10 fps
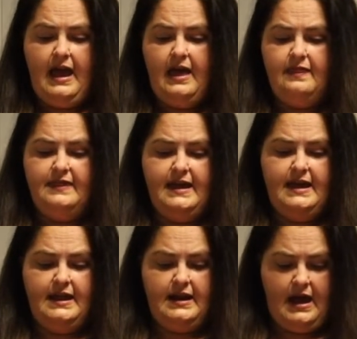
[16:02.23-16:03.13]
And
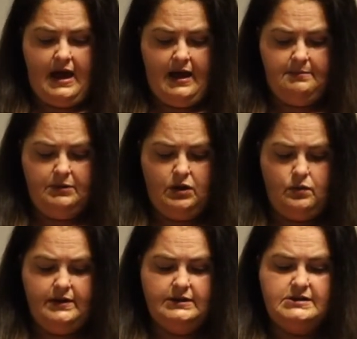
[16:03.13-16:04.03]
then I'm
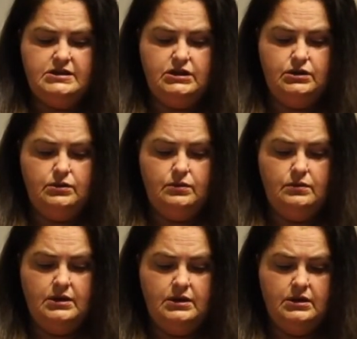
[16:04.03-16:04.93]
going
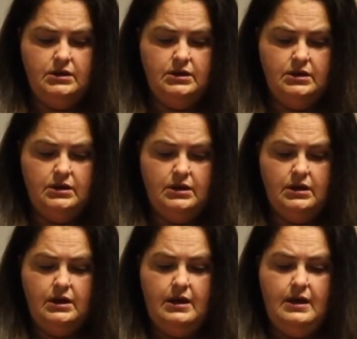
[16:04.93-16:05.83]
to
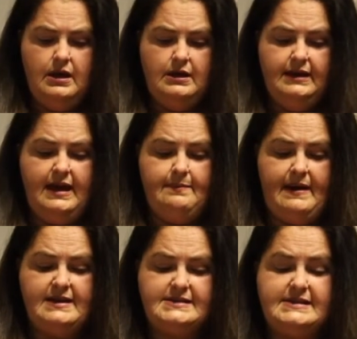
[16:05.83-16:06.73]
get
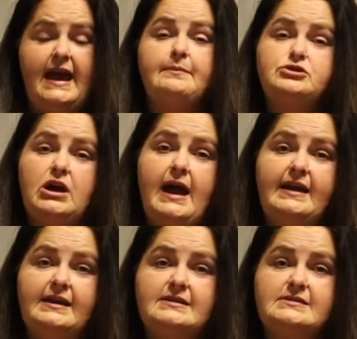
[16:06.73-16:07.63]
my
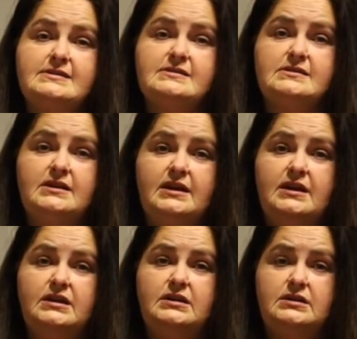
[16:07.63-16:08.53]
snapdragons
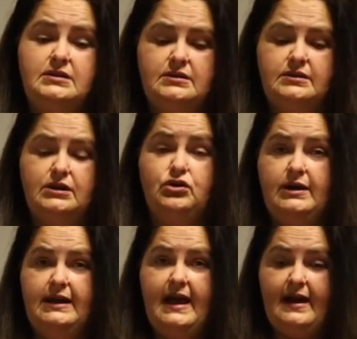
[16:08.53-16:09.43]
in the
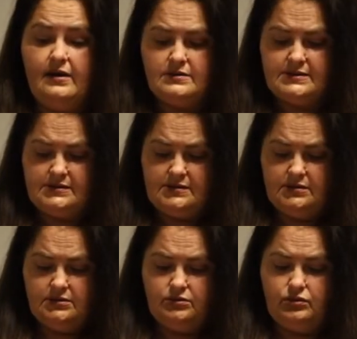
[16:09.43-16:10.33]

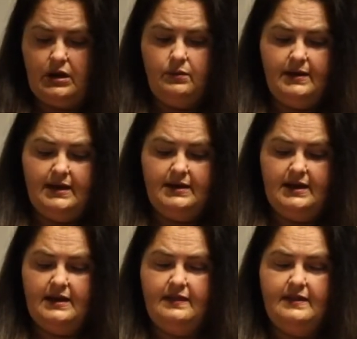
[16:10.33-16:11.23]
greenhouse growing
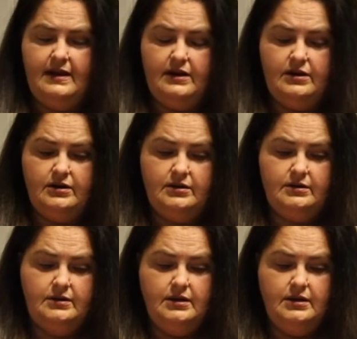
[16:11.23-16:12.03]
in their